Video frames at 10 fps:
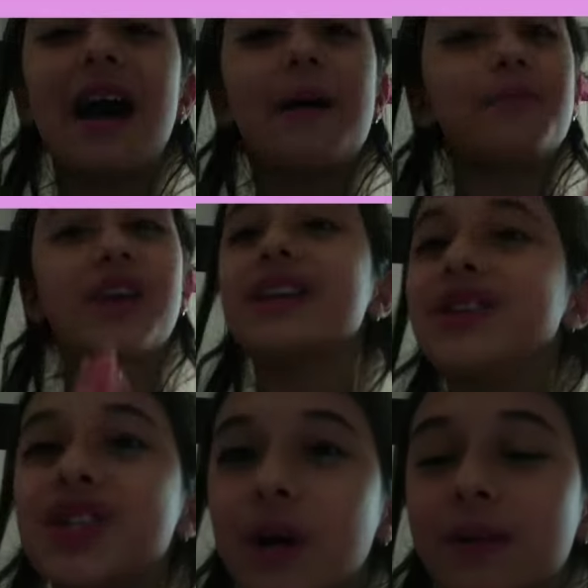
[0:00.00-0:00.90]
um, thank you
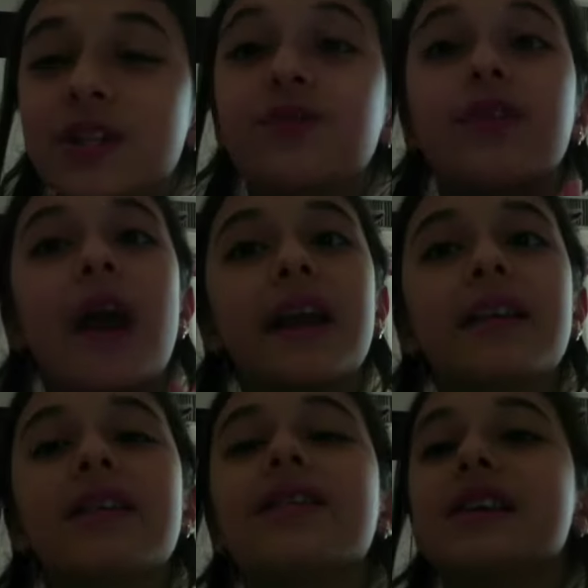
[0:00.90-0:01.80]
so much for
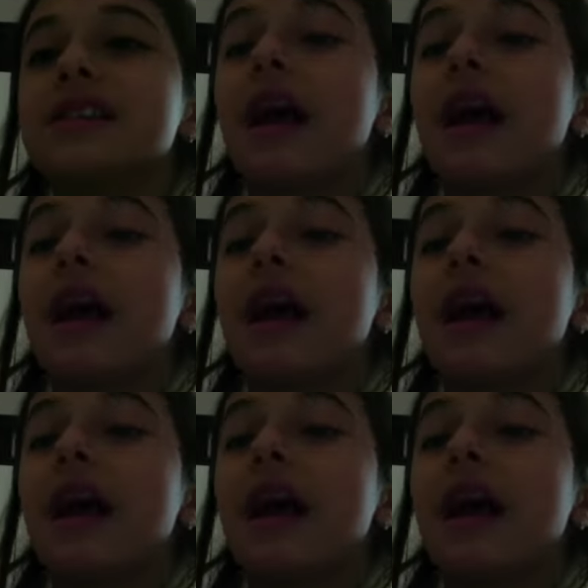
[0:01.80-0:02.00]
writing this